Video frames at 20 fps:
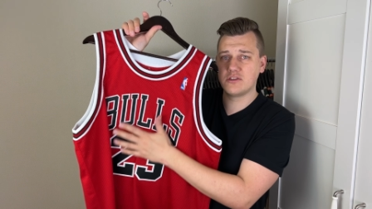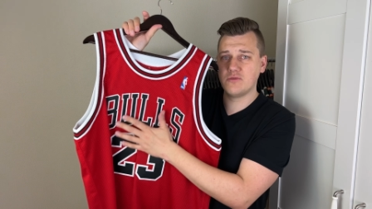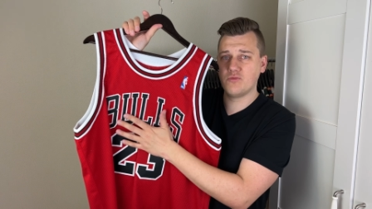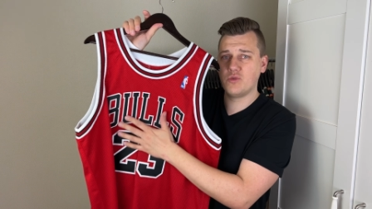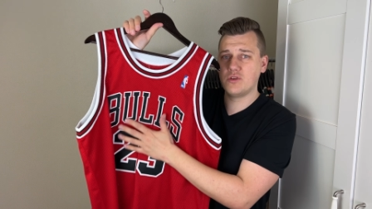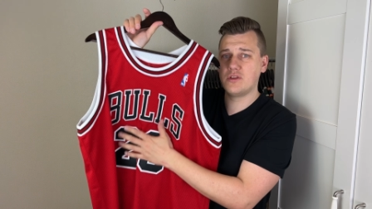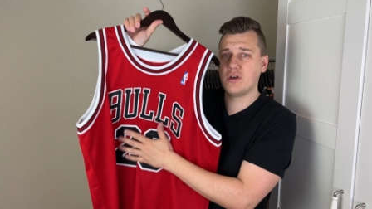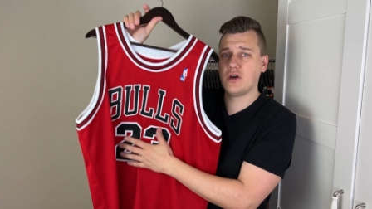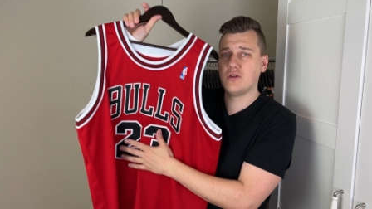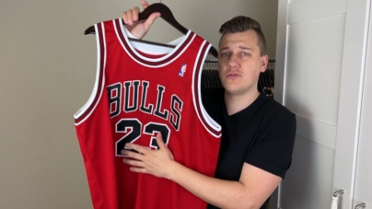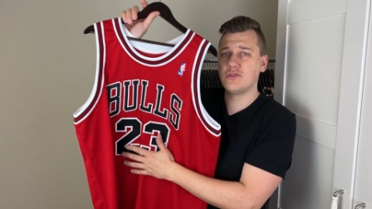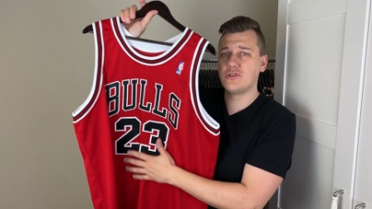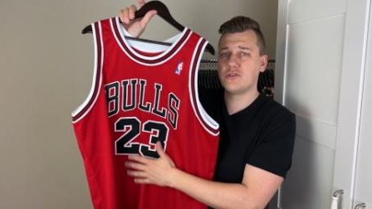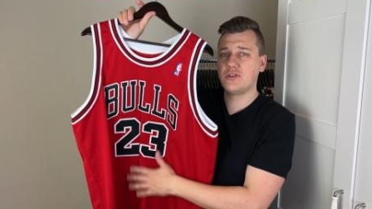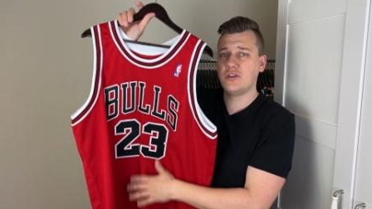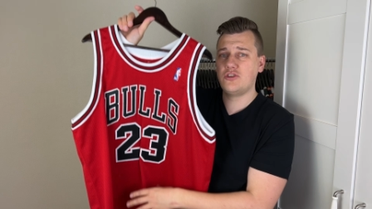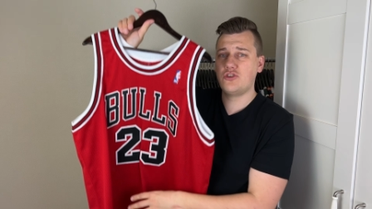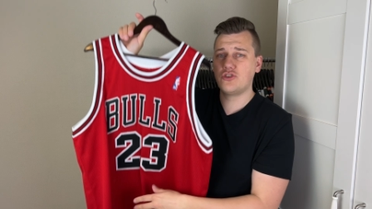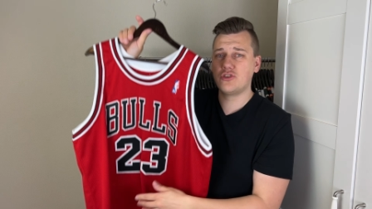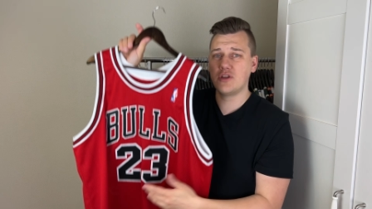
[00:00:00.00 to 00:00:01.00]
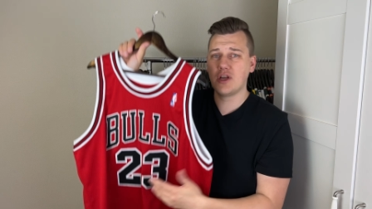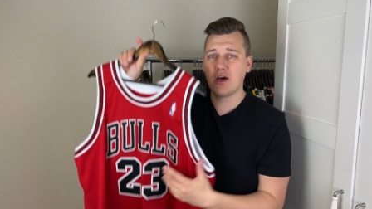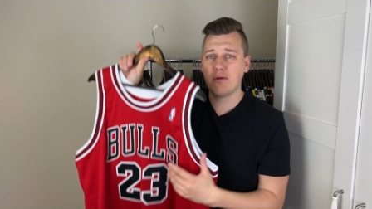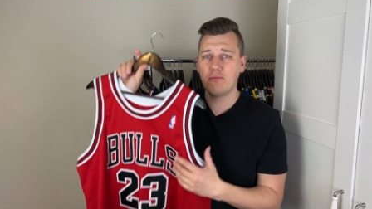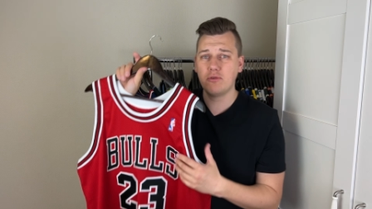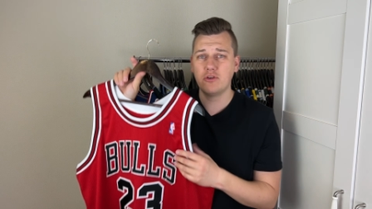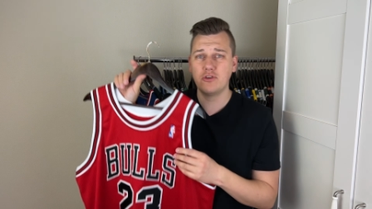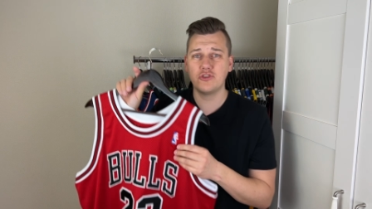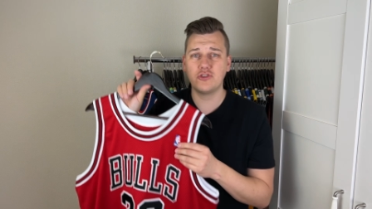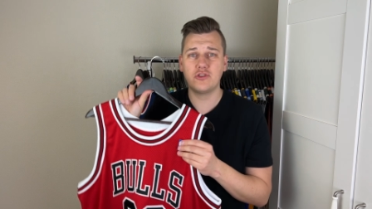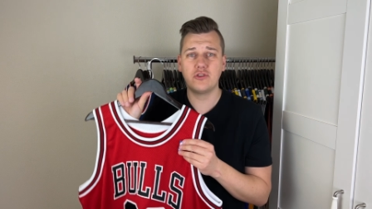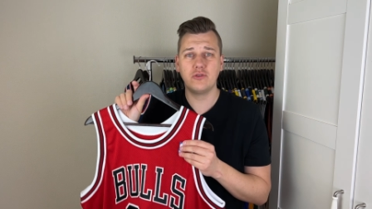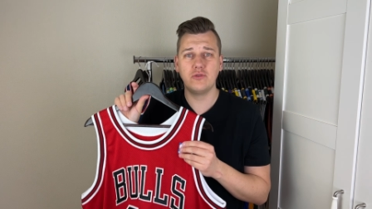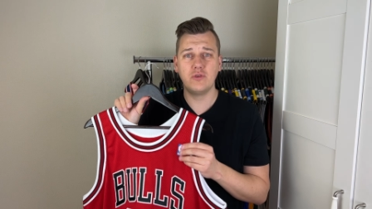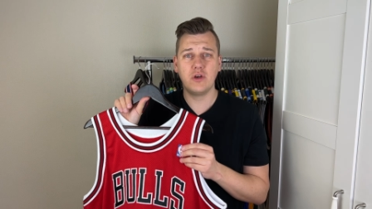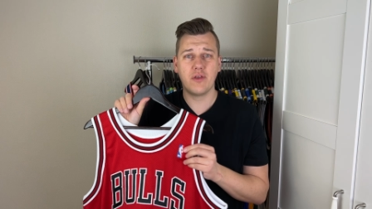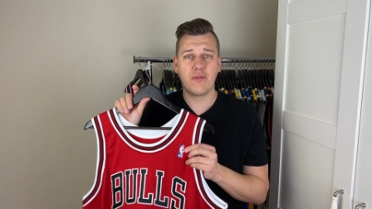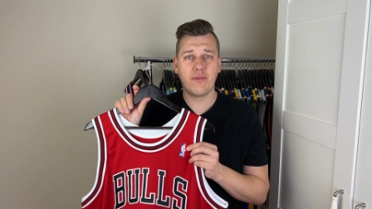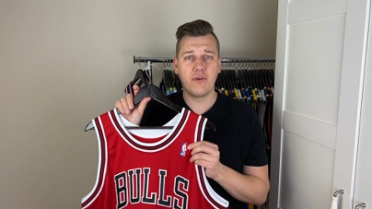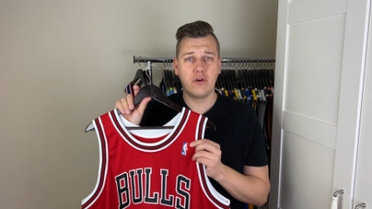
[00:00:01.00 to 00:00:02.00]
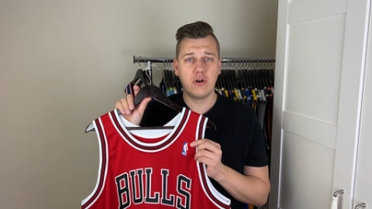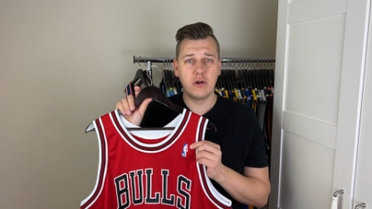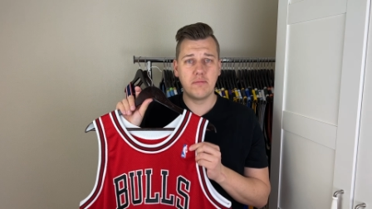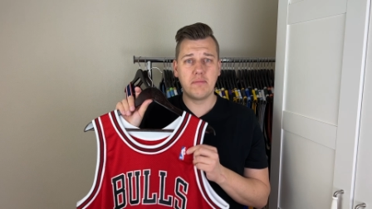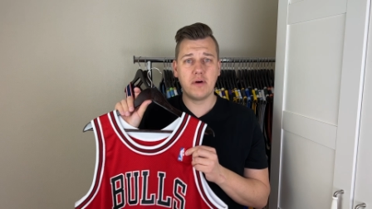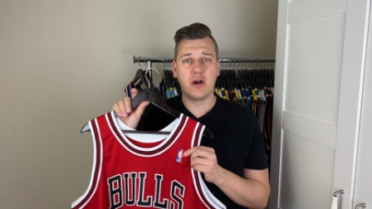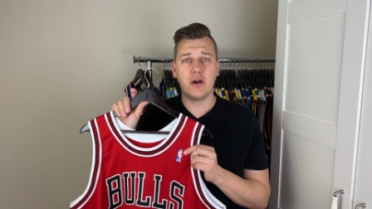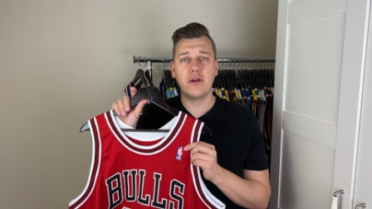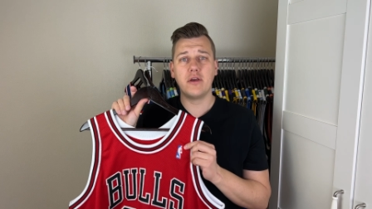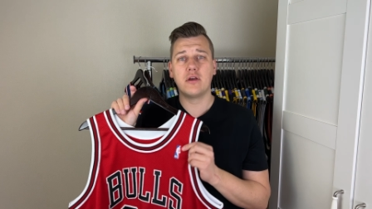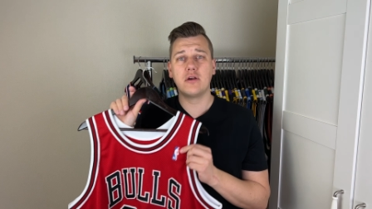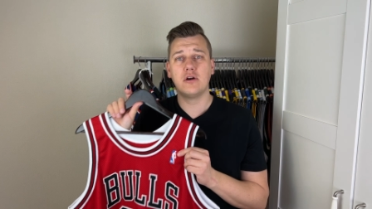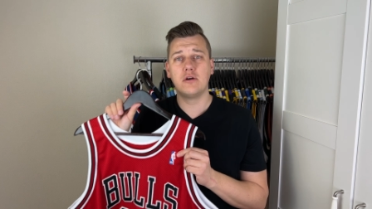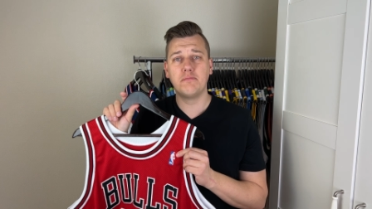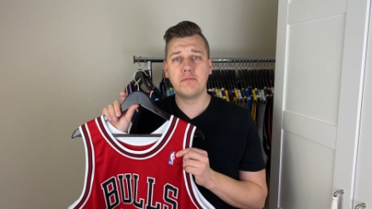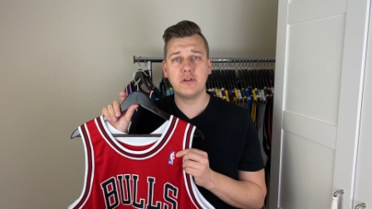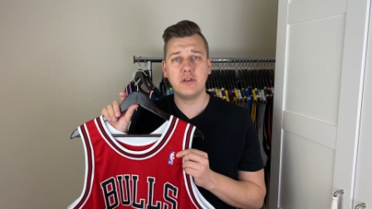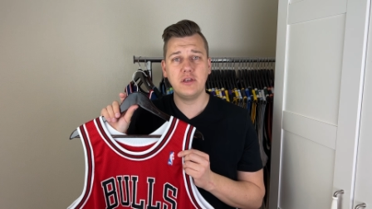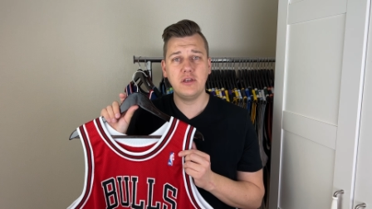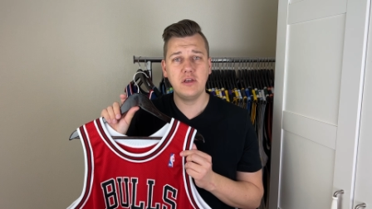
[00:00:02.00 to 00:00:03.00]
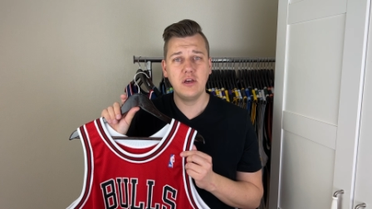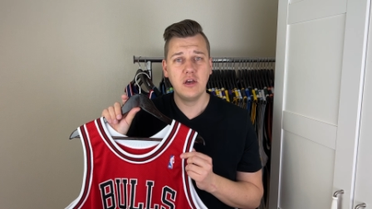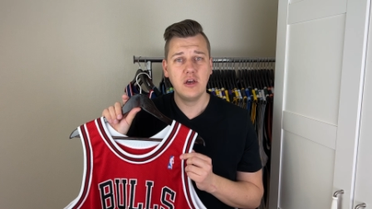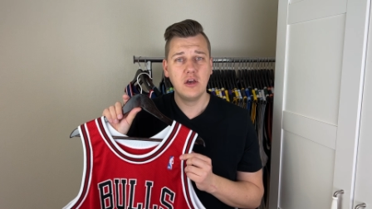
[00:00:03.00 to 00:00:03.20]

and without the stitched numbers to a third-party company